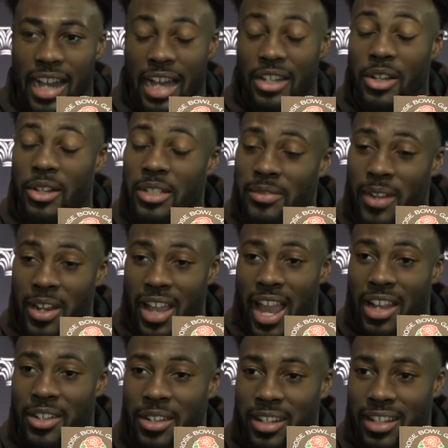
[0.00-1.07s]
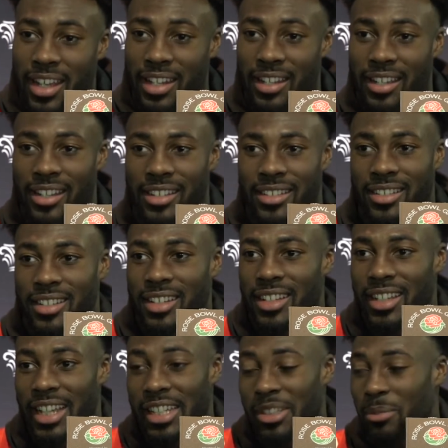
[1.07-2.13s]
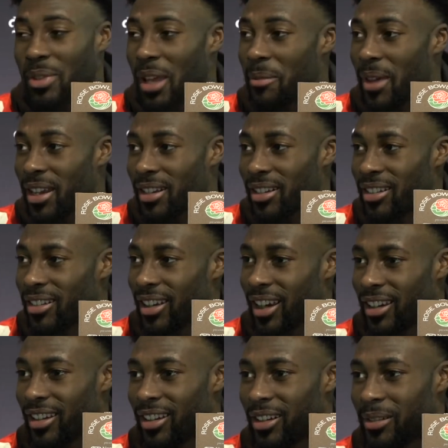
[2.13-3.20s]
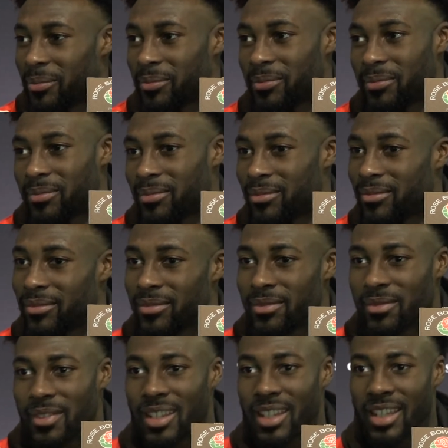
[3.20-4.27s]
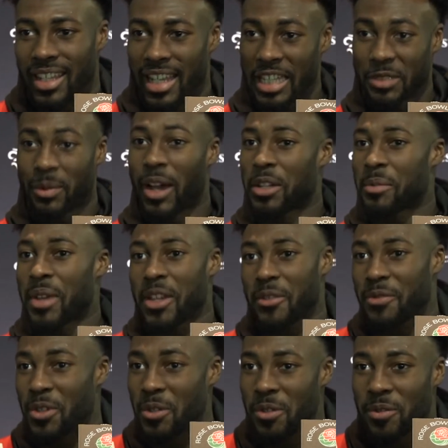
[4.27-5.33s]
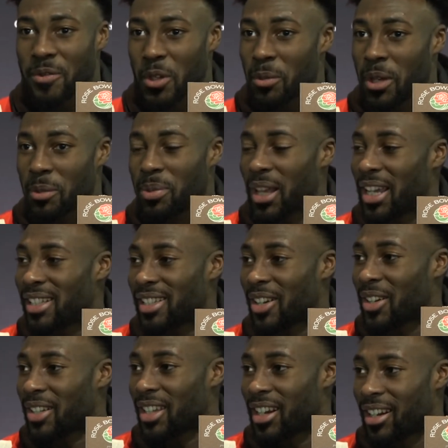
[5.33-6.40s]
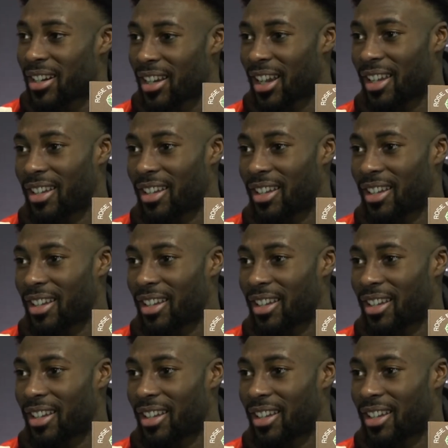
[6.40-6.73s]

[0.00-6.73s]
I know he's very accurate, and he's a playmaker. And he's bound to make a few big plays here and there.